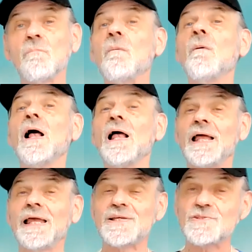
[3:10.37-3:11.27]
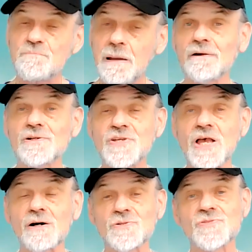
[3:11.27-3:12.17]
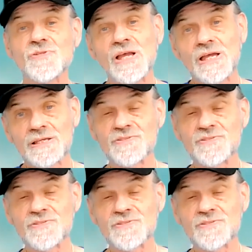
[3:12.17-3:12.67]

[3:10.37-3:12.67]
in his parents' house.